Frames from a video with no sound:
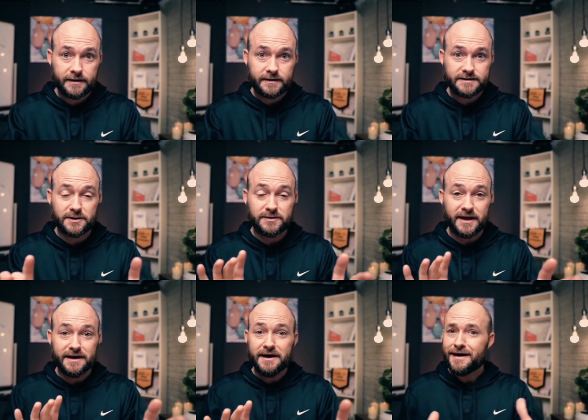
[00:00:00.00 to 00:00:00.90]
So
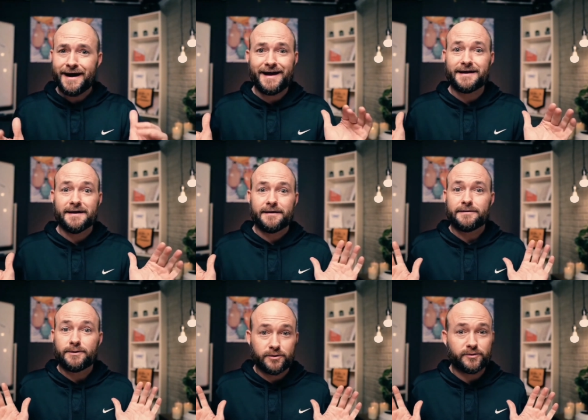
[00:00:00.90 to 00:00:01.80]
that, hey,
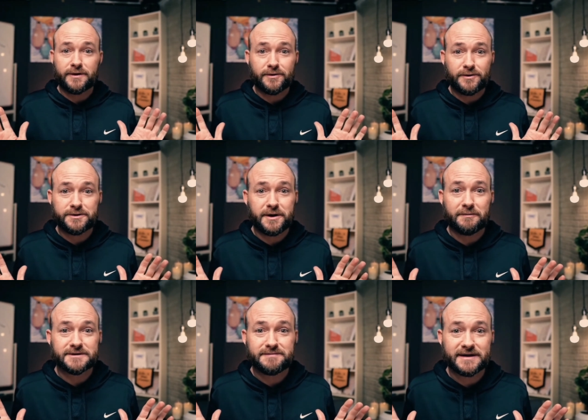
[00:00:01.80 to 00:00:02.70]
little three year old, you're not
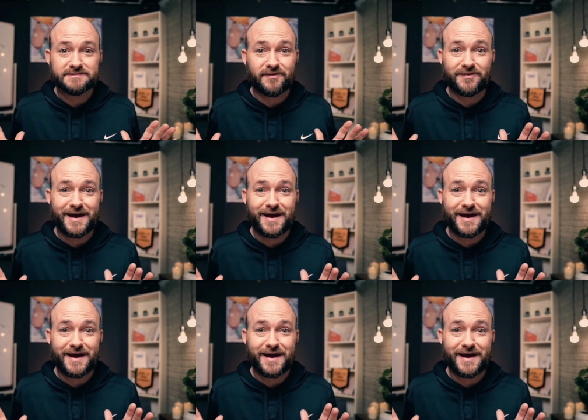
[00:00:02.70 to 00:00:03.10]
responsible for the